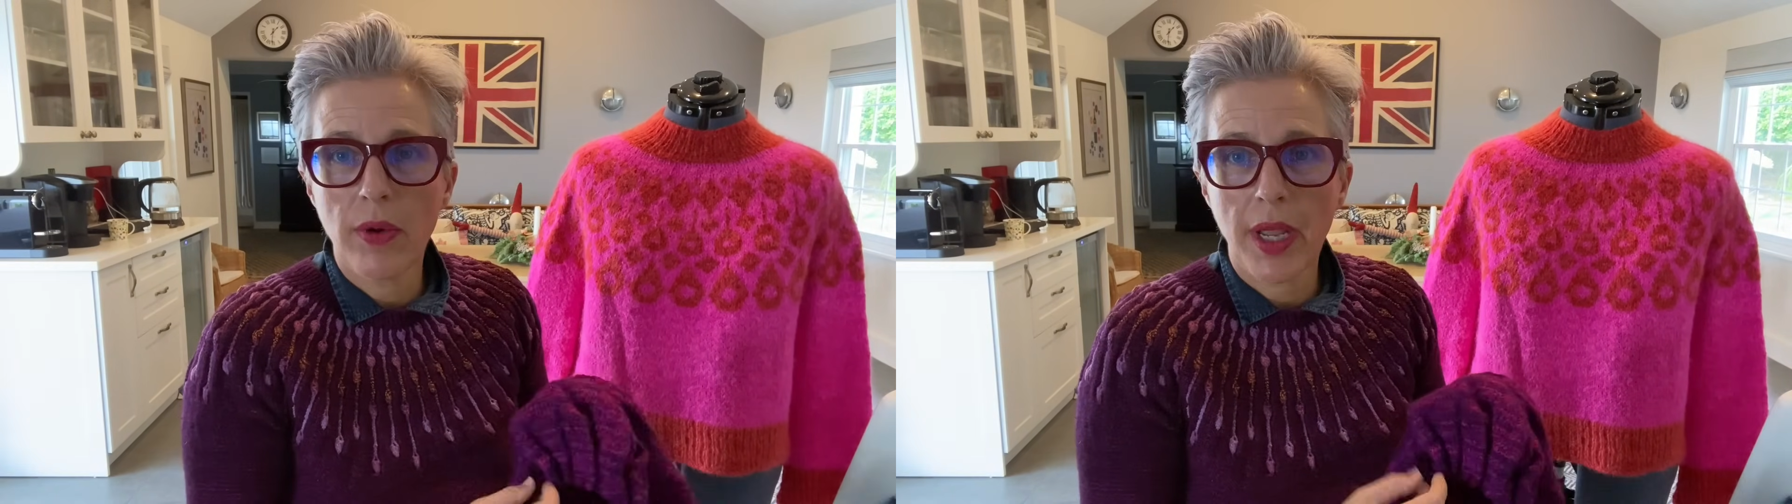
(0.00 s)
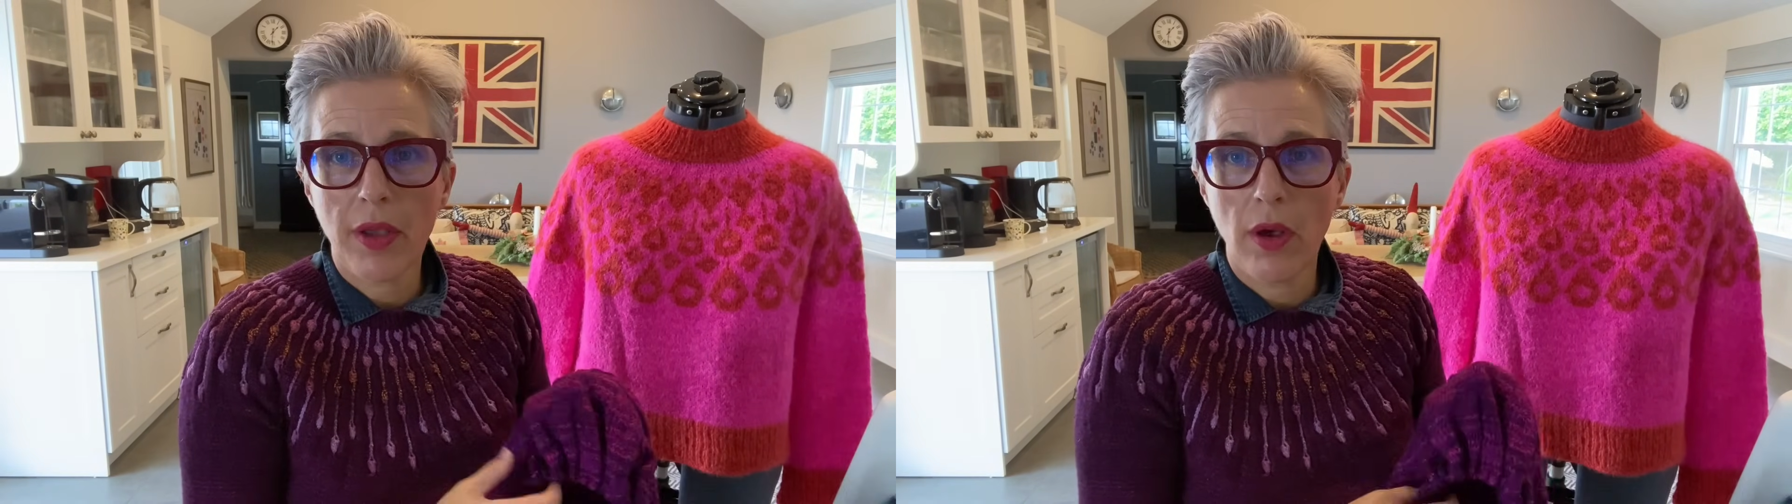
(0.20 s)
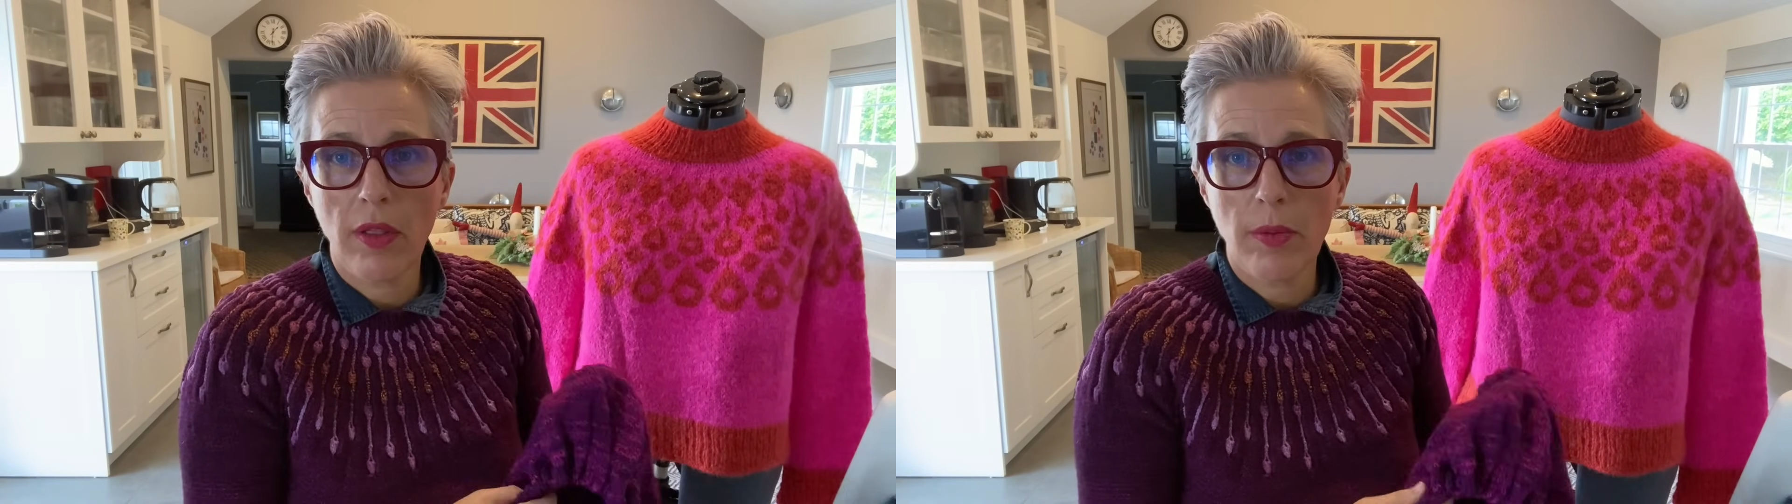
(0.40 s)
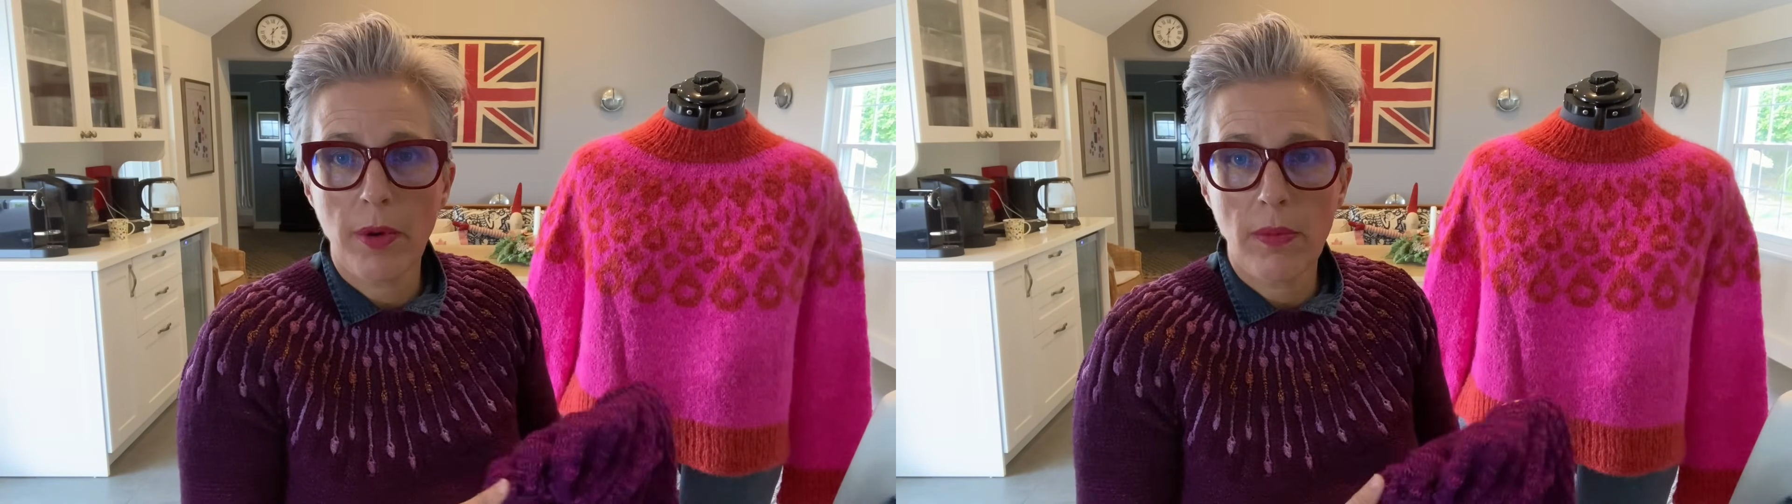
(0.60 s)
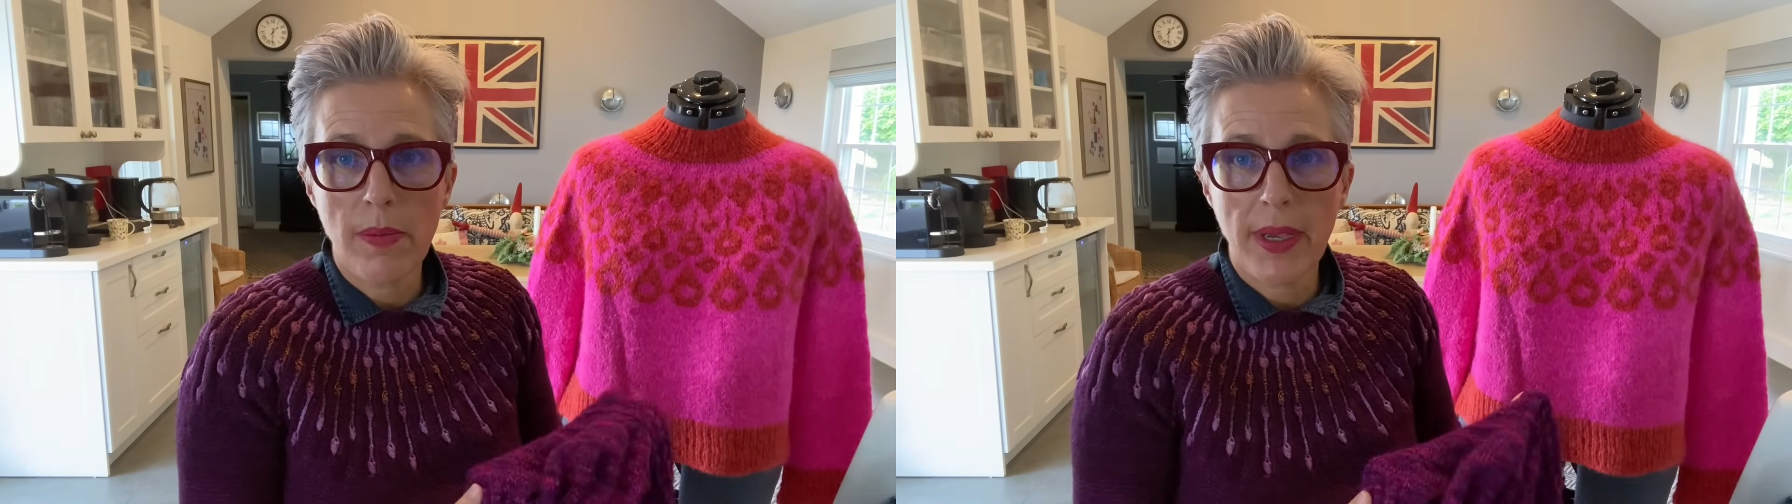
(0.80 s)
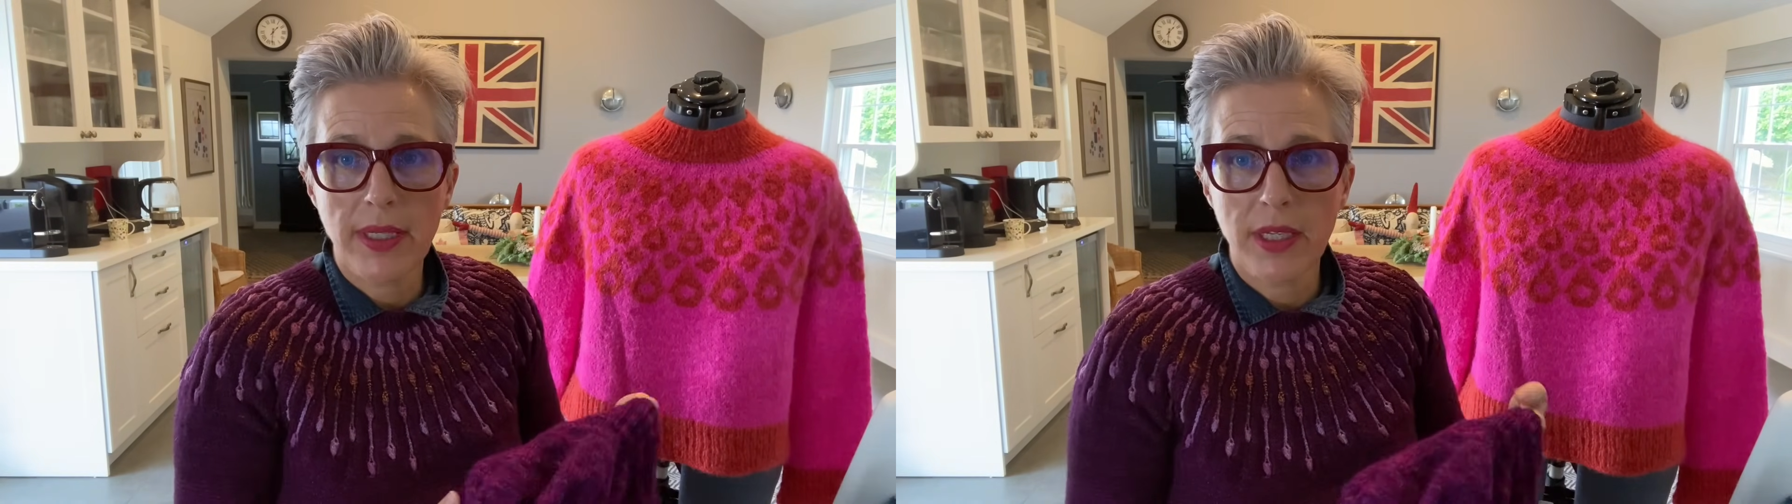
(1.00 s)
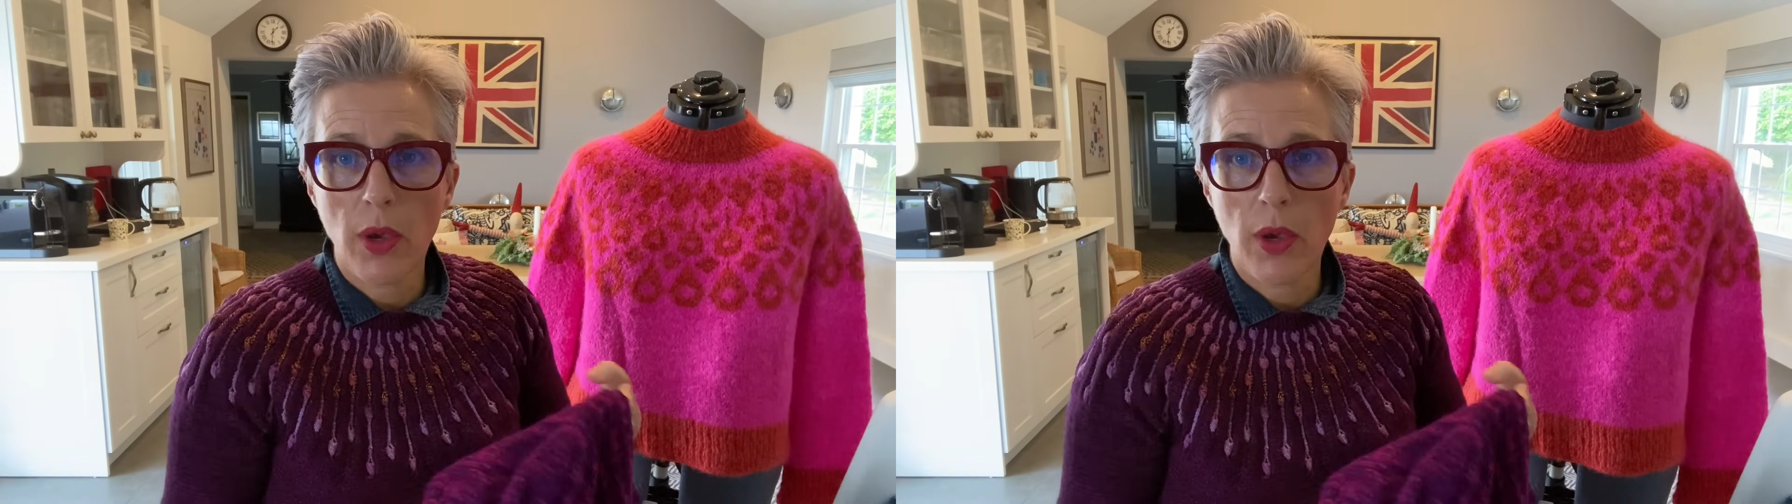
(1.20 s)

I call the Burmy basic.